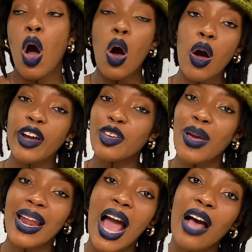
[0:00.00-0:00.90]
or you
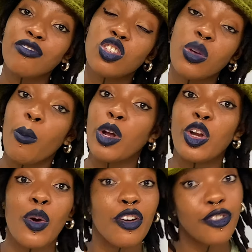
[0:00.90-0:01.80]
can have someone
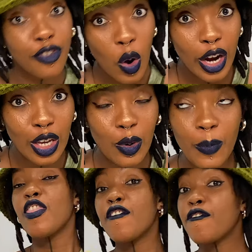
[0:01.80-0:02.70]
do it for you.
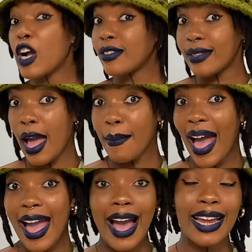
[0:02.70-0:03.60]
The first time
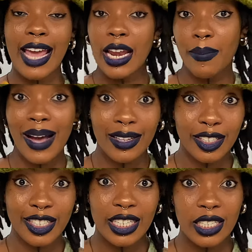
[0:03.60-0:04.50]
I had any
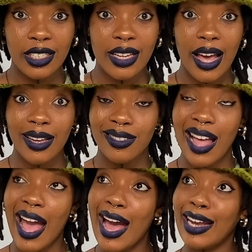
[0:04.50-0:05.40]
pattern digitized,
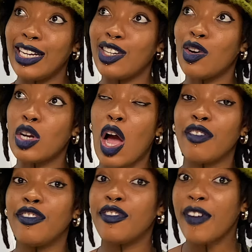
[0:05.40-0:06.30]
I had it done on
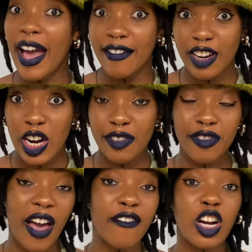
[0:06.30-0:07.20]
Fiverr.
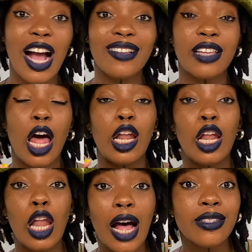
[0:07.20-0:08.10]
Fiverr has a
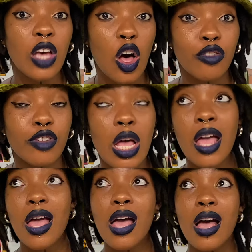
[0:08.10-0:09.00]
lot of
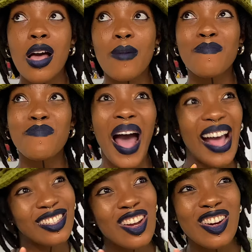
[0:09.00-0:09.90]

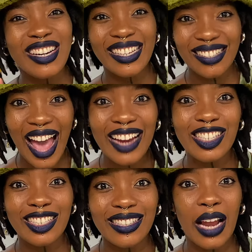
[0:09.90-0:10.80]
pattern
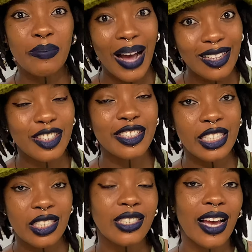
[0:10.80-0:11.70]
designers and pattern
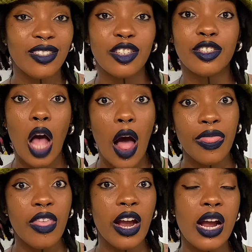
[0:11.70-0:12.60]
digitizers on
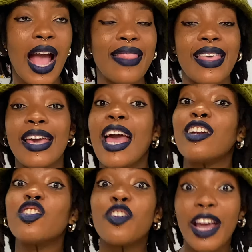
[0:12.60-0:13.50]
there, and they can
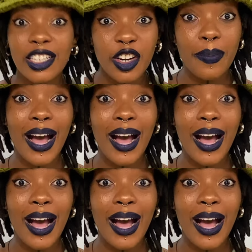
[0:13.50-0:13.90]
grade your